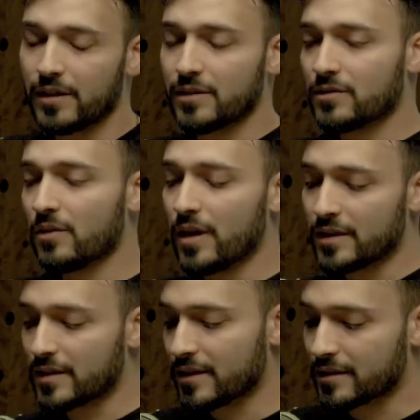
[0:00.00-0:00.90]
So
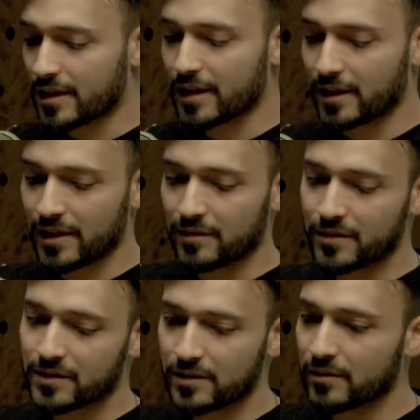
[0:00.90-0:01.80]
it's like,
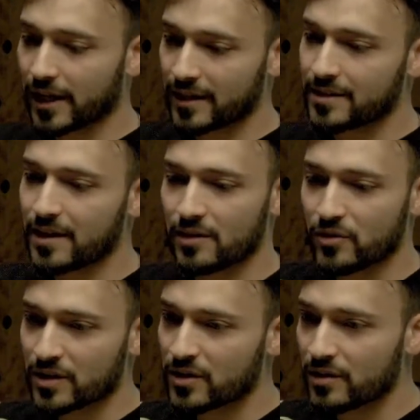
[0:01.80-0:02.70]
because, you know, like I said, in
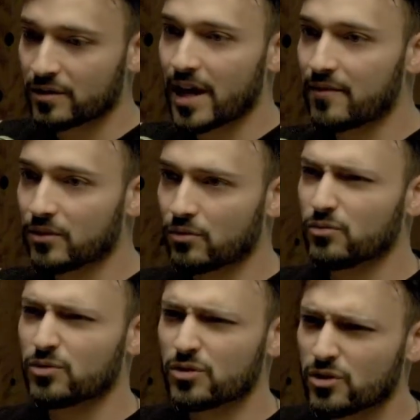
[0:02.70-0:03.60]
transgender, they have to go through
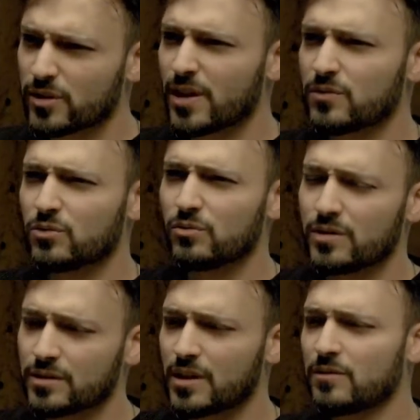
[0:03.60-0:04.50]
surgery. They have to do
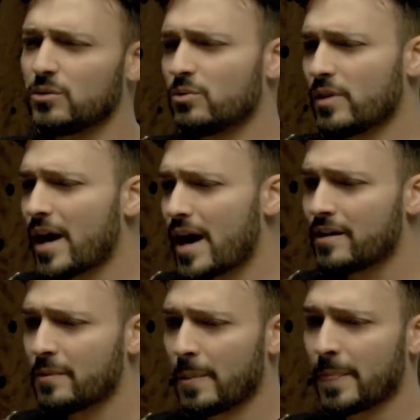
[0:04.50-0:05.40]
this. They have to do that.
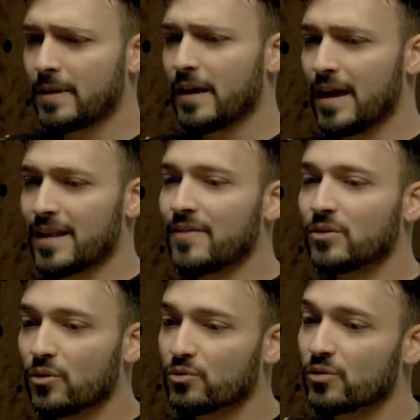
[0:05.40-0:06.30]
And they have to
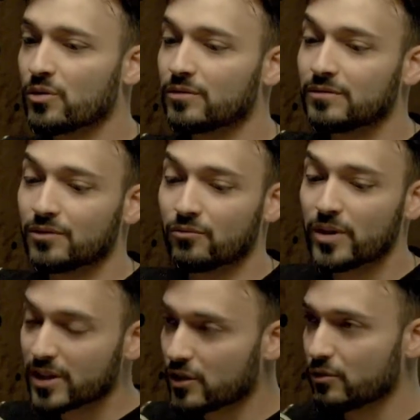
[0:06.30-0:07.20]
go through the
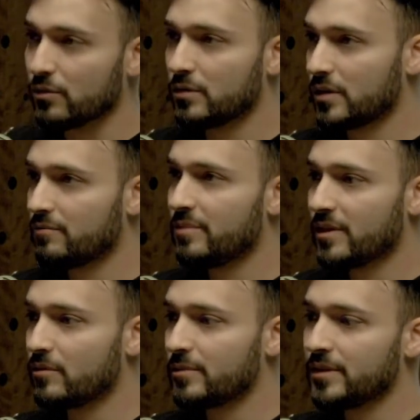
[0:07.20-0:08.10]
ridicule of being
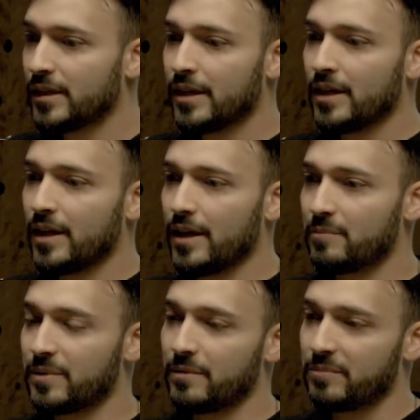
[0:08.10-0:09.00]
a woman.
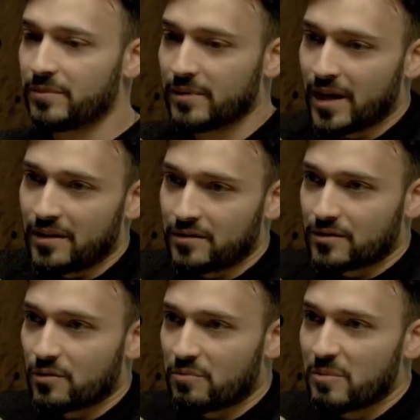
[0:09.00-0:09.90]
And
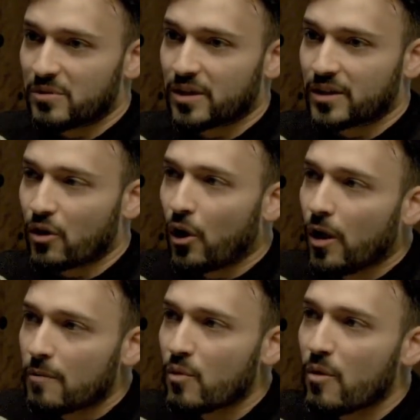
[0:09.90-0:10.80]
so people could call
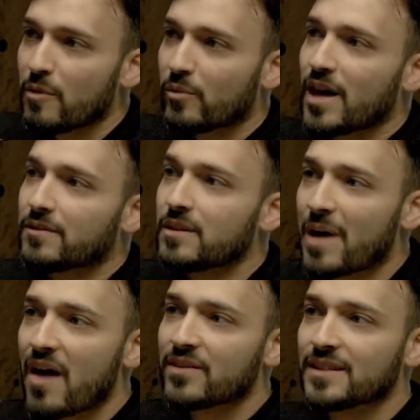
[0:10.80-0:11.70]
them a woman without them
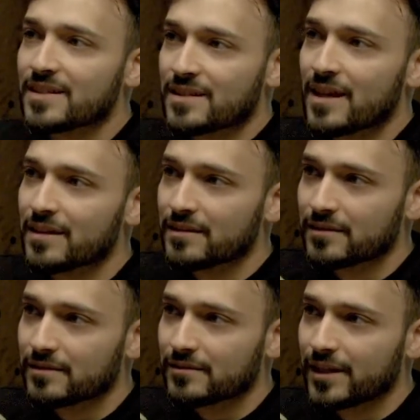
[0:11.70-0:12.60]
having to say it.
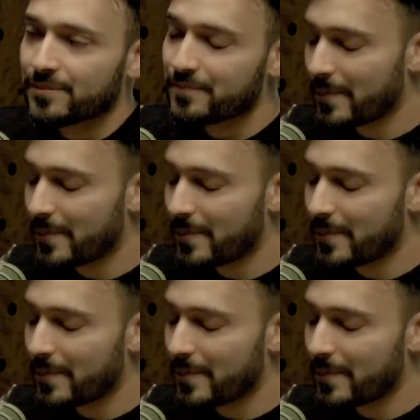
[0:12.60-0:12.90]
Right.